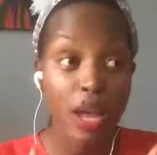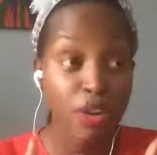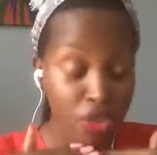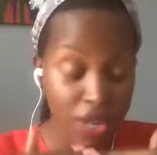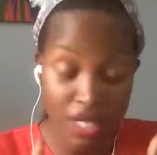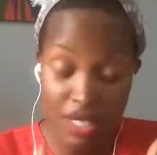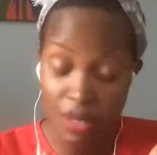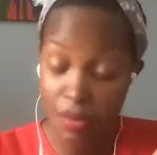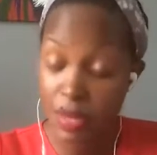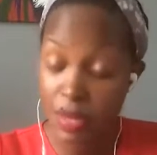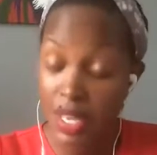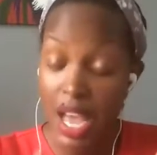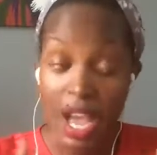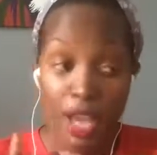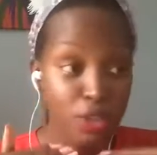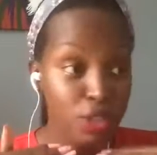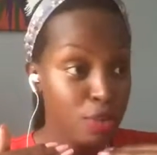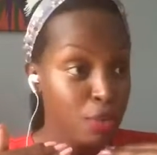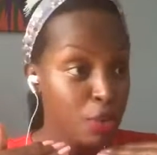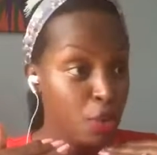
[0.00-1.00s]
Trust me, I
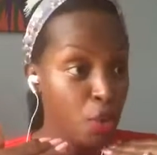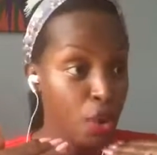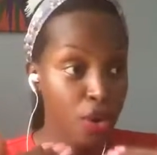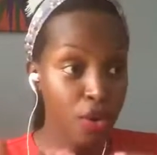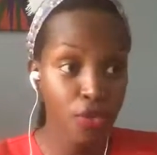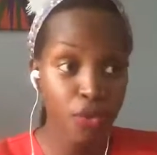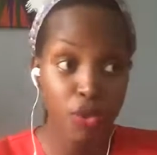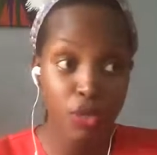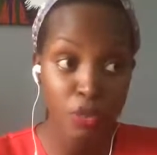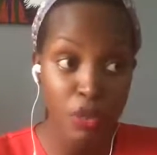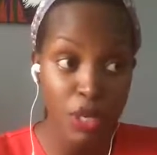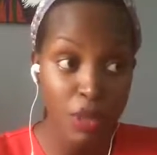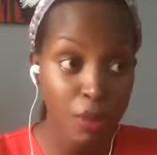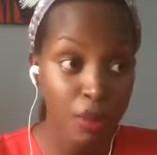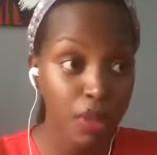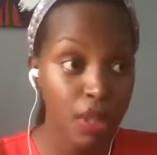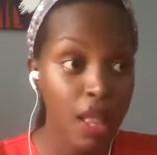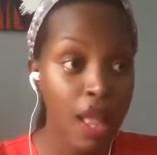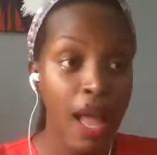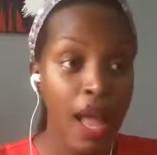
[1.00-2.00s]
used to be one of those
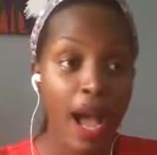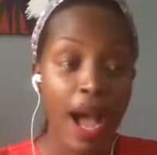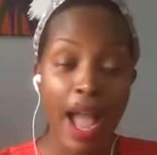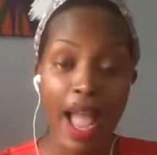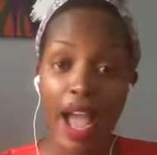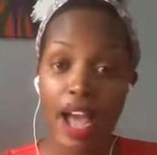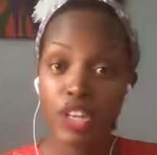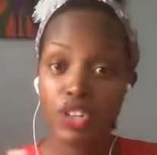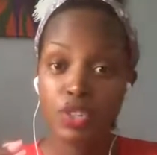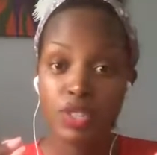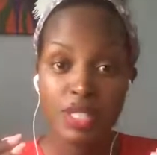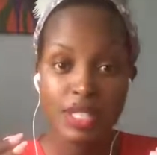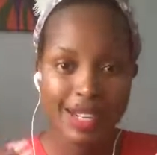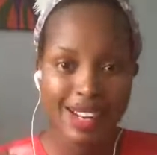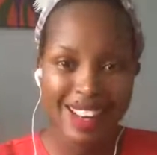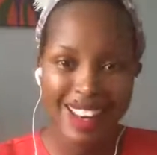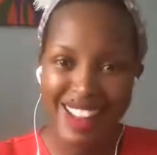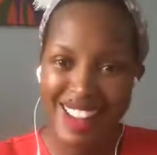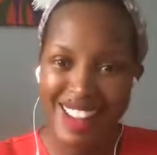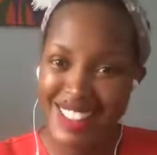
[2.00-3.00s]
people. I had to
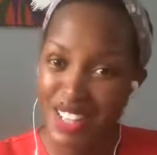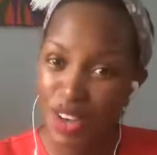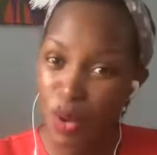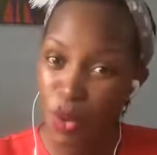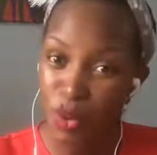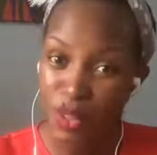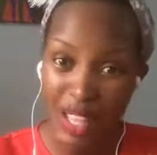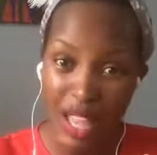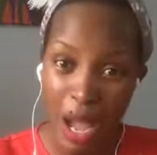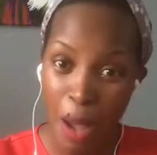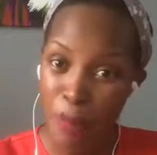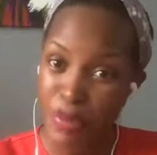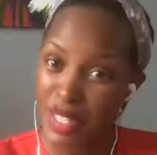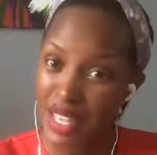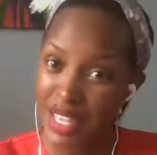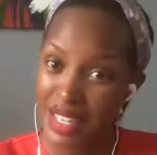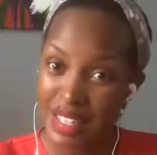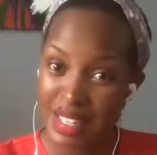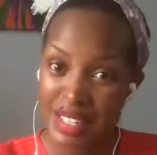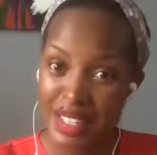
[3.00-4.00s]
declutter all the apps
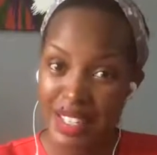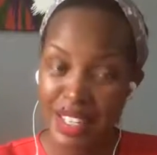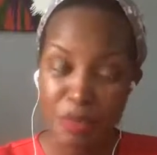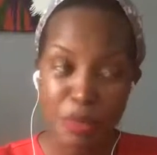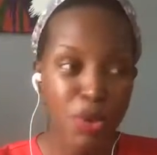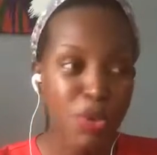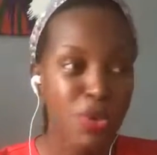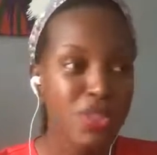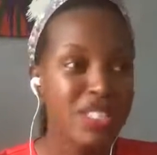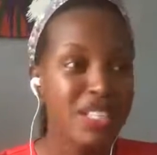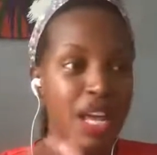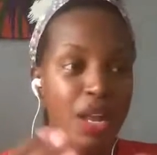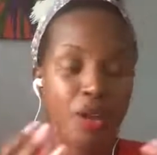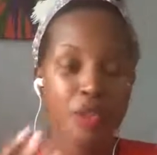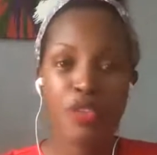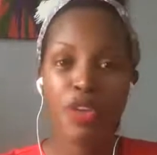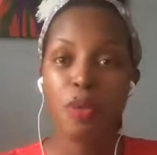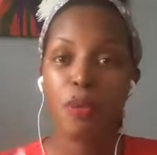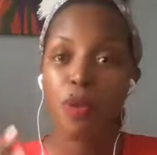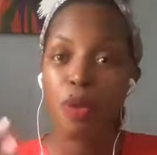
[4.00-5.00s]
I didn't need because none
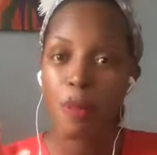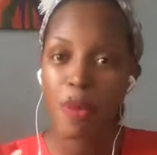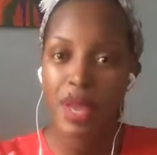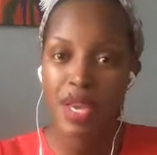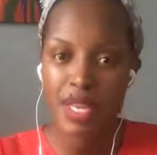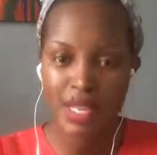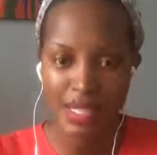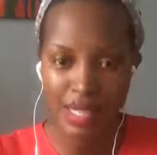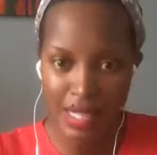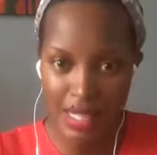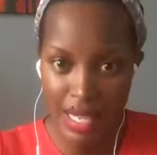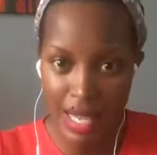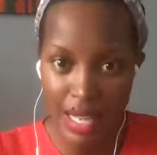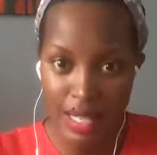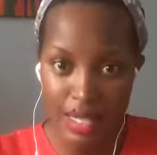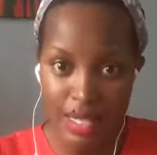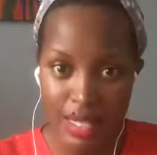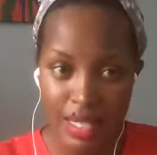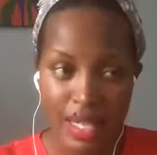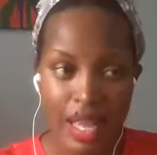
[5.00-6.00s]
of them were making
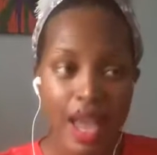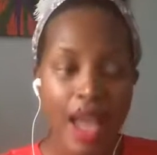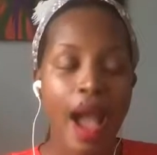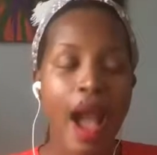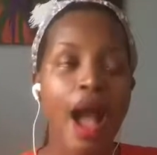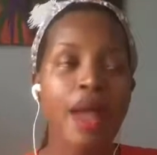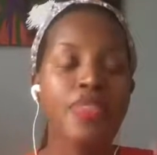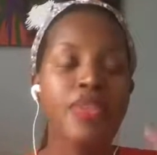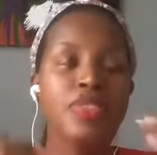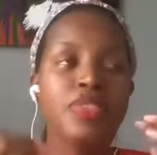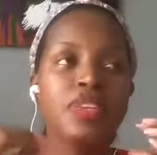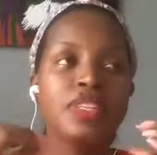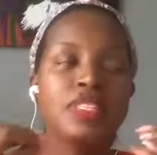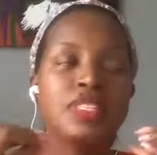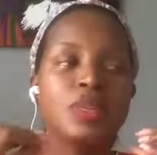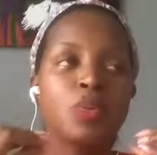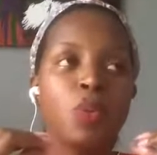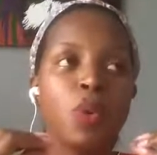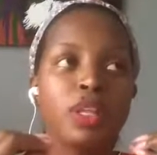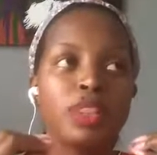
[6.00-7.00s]
sense. And then there's
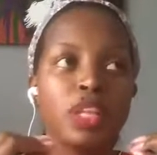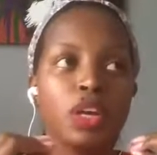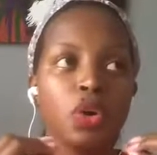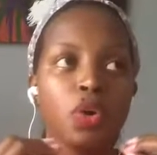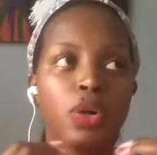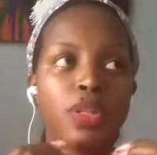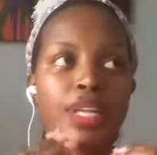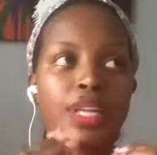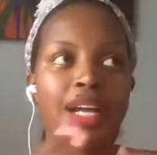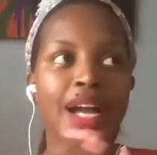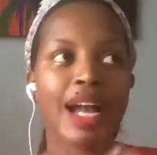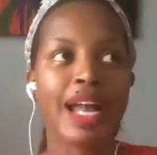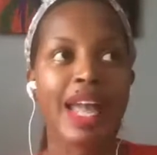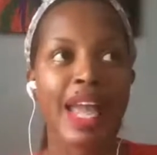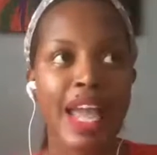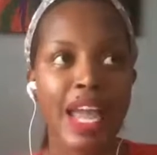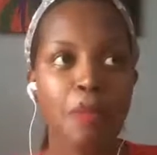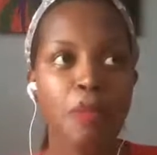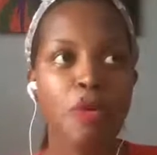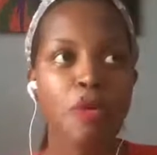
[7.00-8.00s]
what they call the
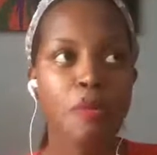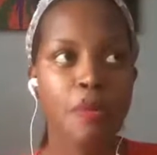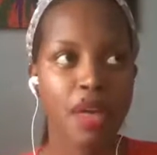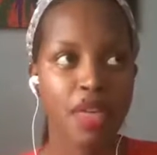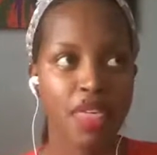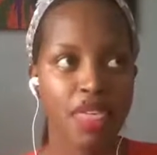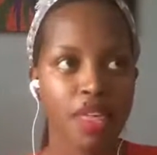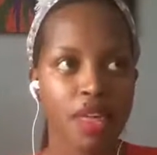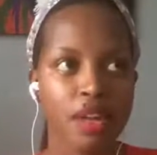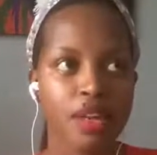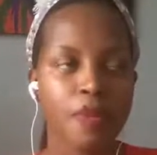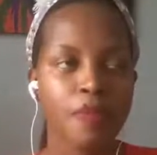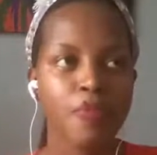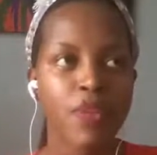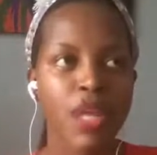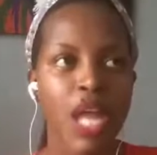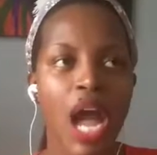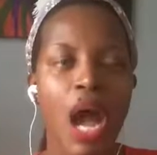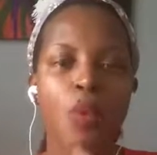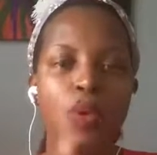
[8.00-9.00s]
Kakabo Method.
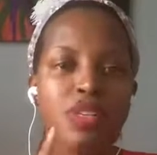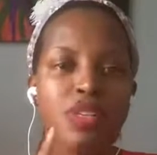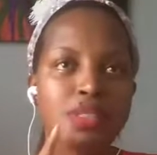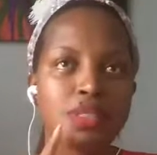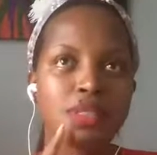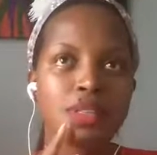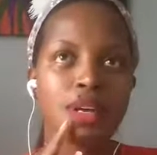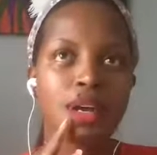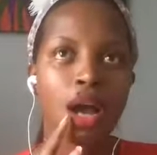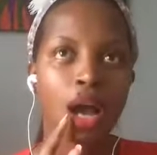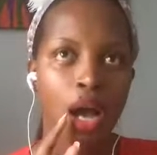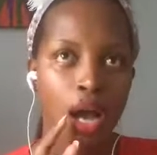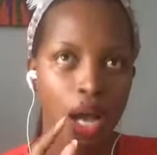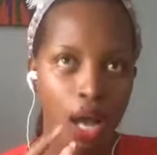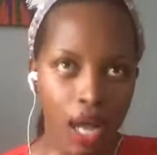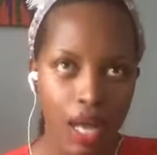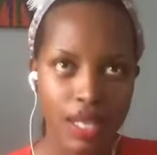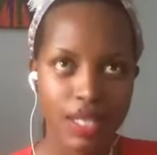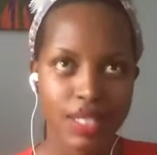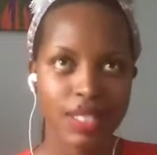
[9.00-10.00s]
I was
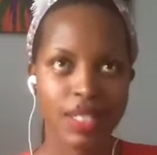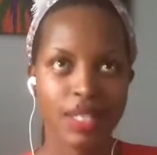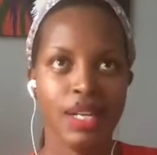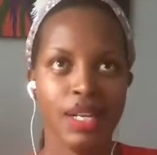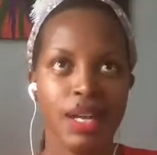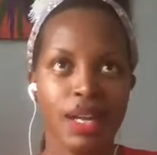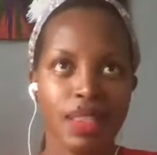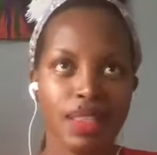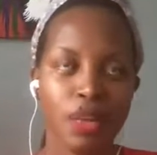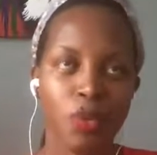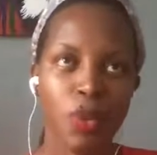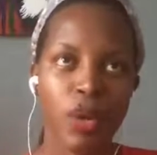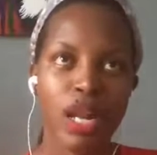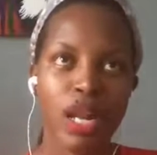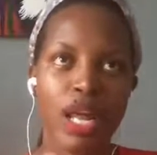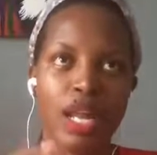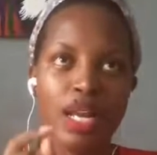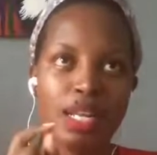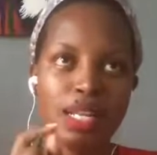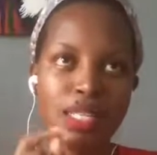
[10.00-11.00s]
hurt that when
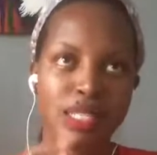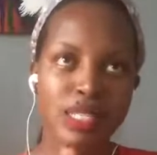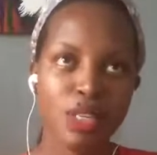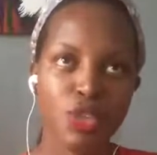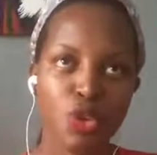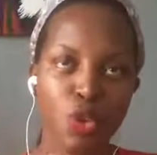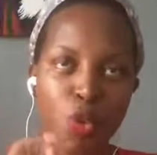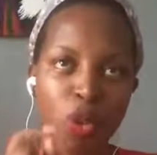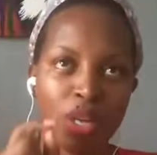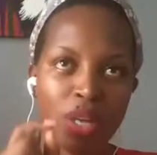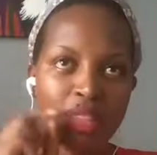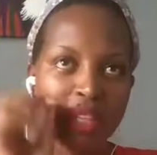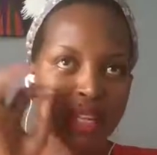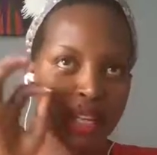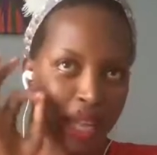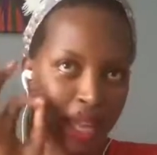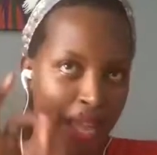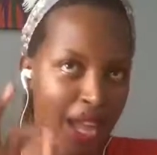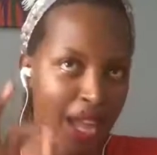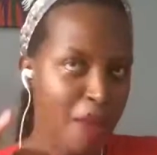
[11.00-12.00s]
I listened to what the
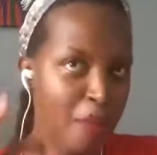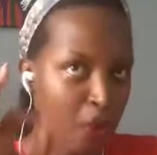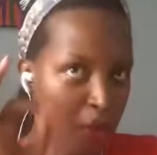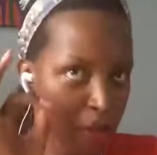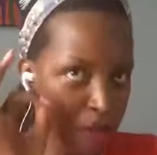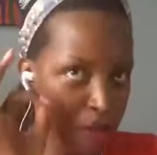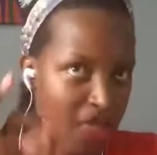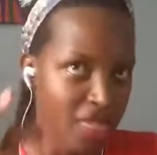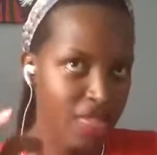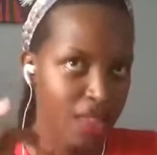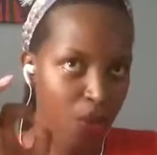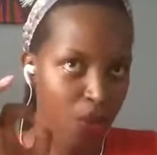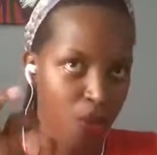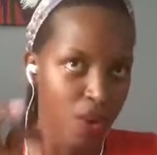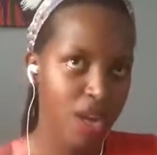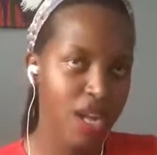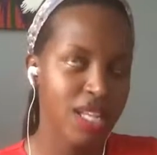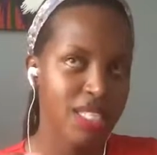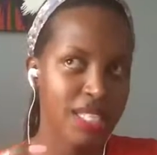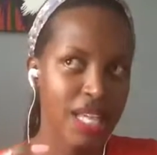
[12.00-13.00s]
Kakabo Method
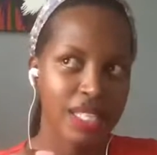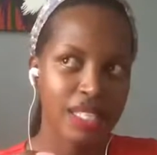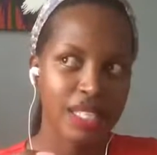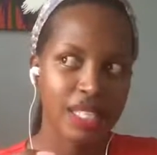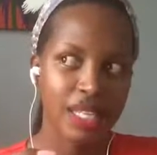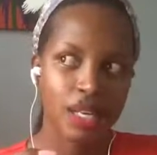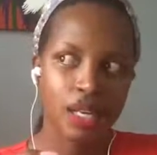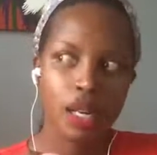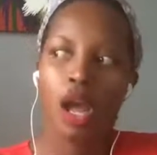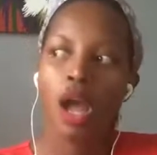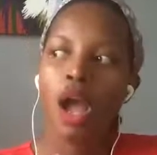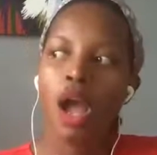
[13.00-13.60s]
was, I said,